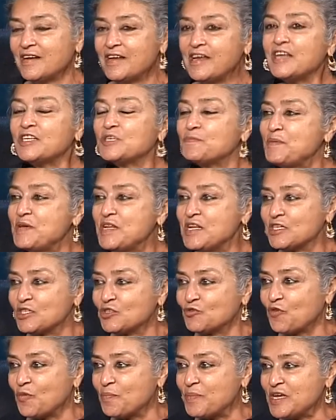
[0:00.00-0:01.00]

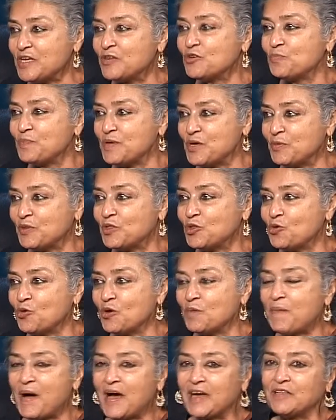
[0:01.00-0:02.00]
experience for me to be with you
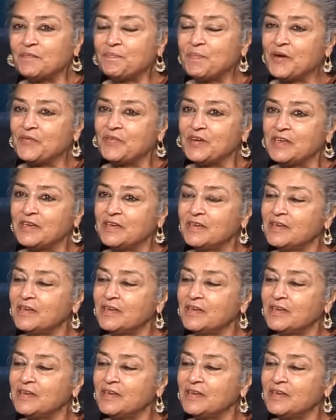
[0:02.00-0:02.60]
in Bharat Bhavan.